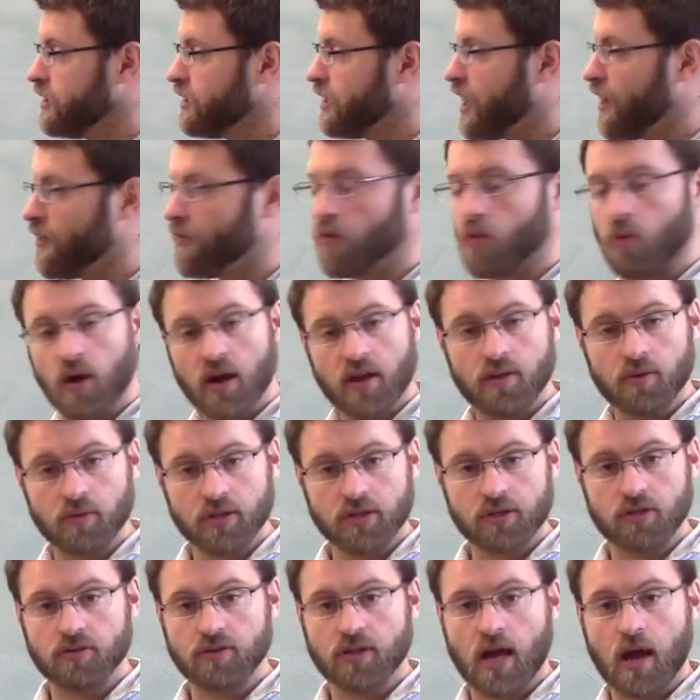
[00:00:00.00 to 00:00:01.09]
and the way that we
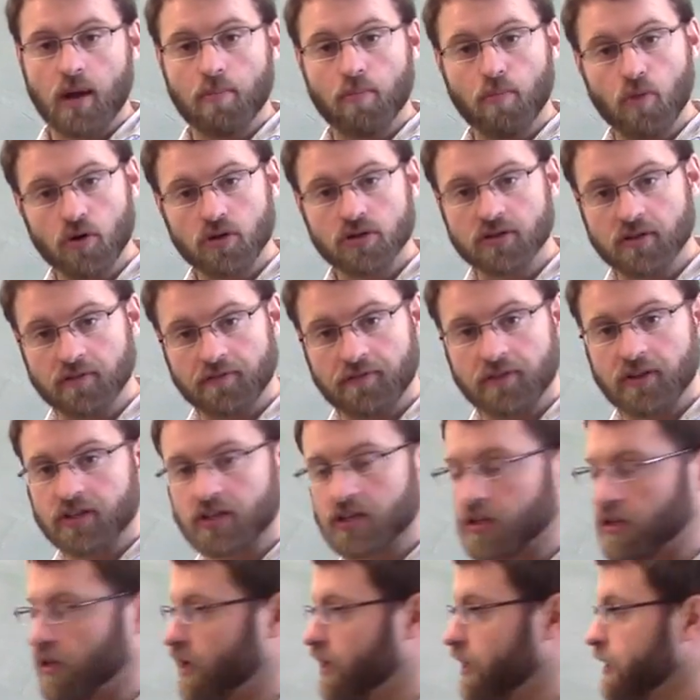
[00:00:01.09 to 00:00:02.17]
do that most
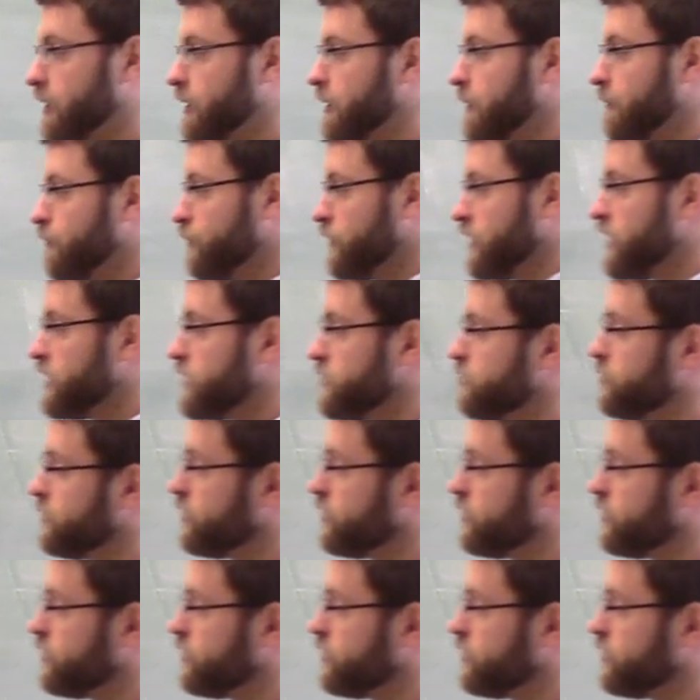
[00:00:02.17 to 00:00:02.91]
efficiently is